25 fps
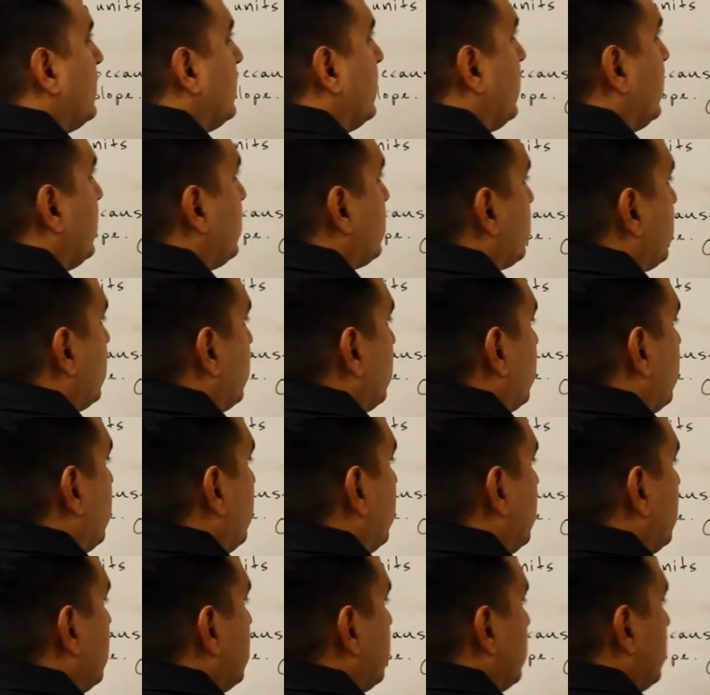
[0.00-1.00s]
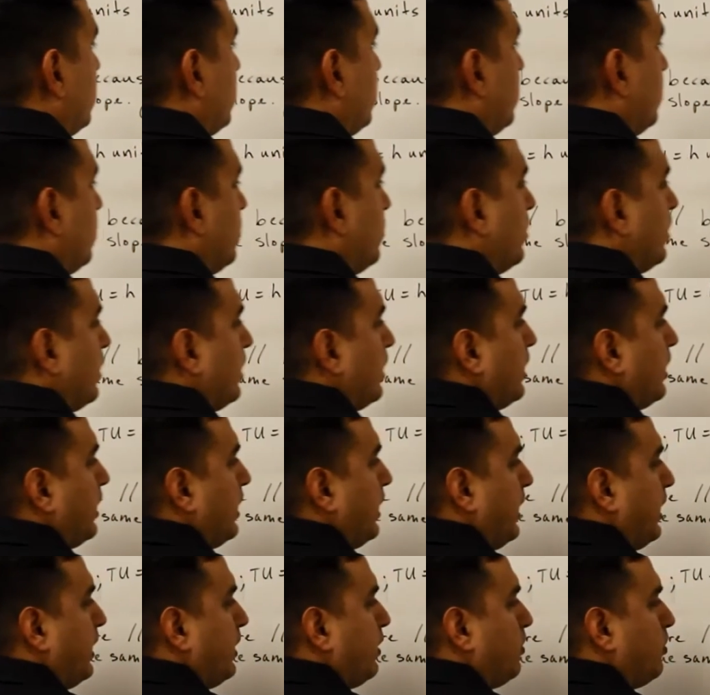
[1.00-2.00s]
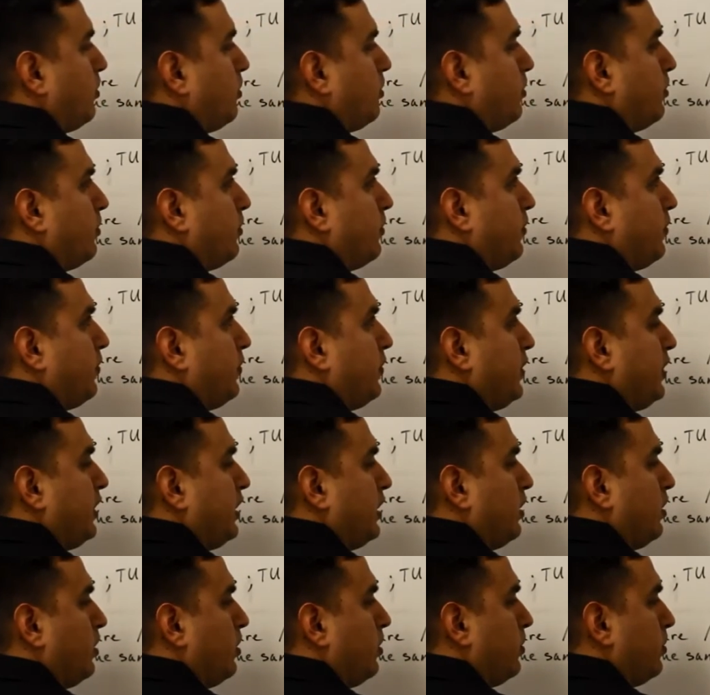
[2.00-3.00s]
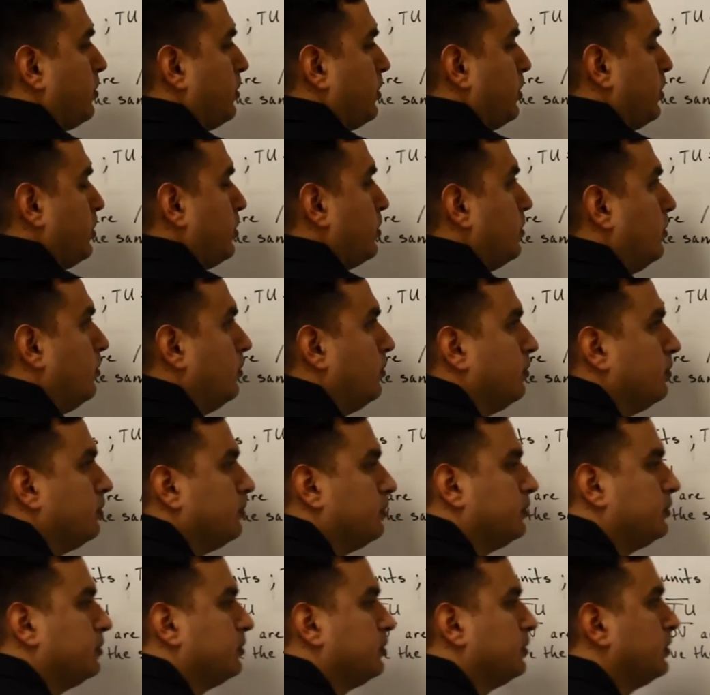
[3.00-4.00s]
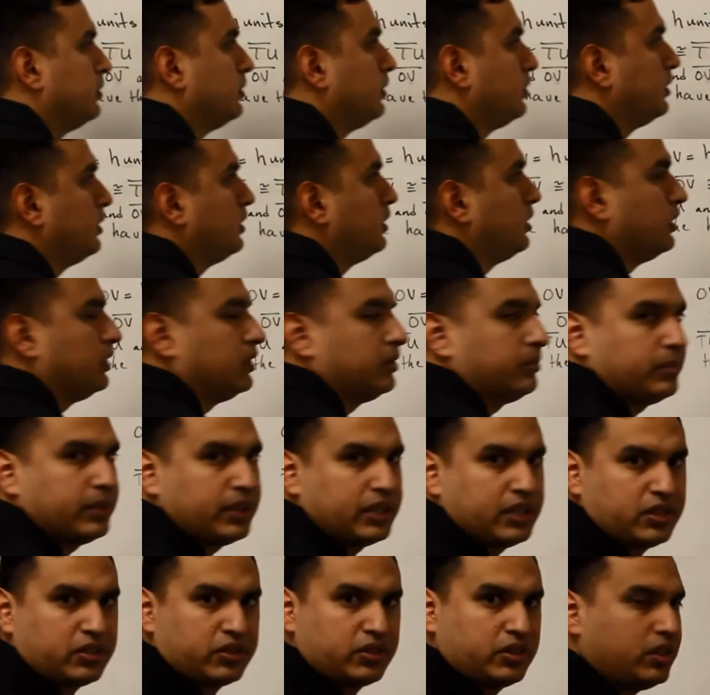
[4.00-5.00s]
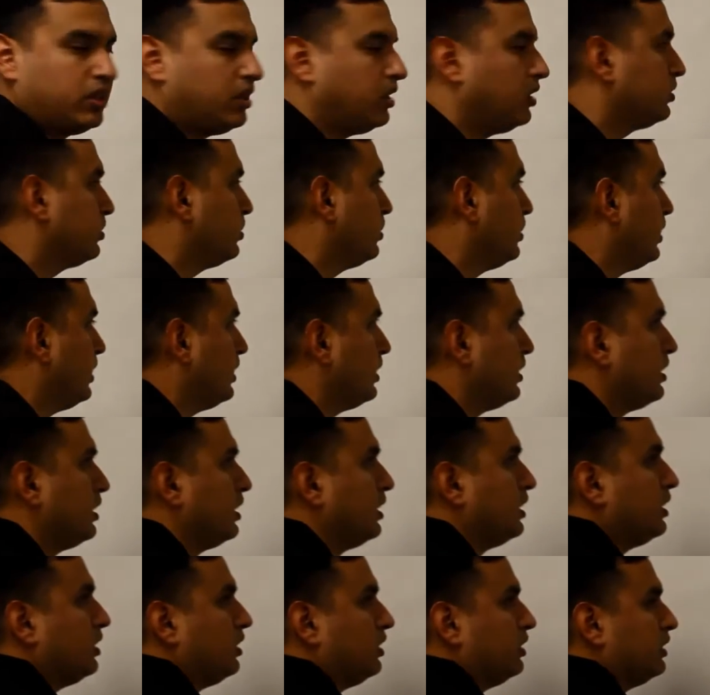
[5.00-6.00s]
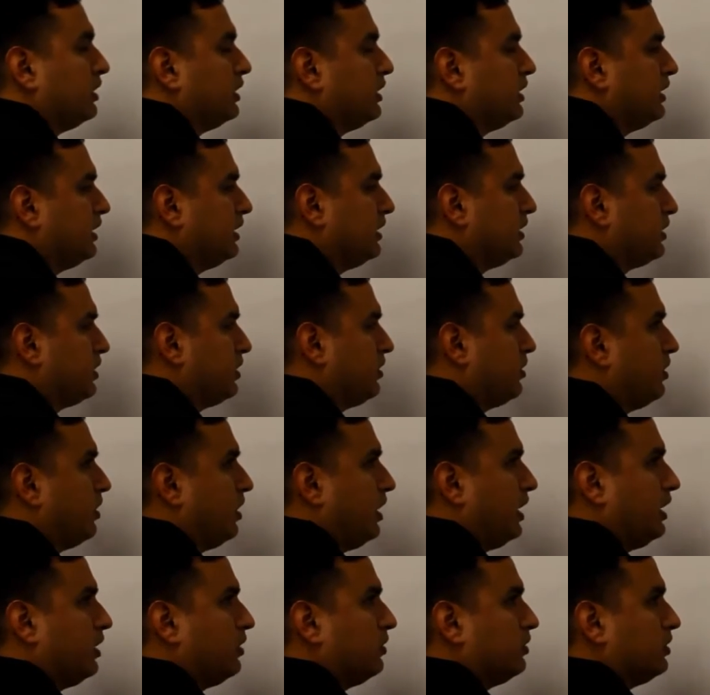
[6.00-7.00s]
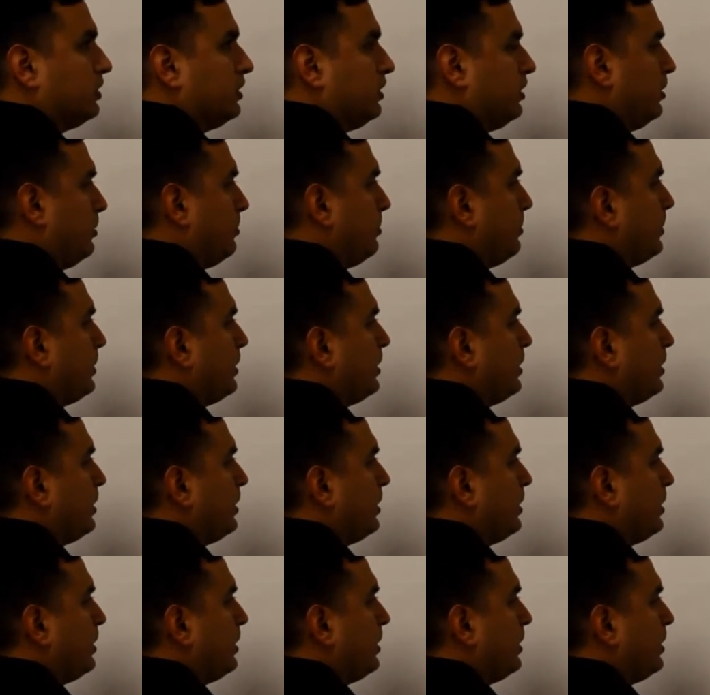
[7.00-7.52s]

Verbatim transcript: is congruent to angle VOU because of the alternate interior angles there.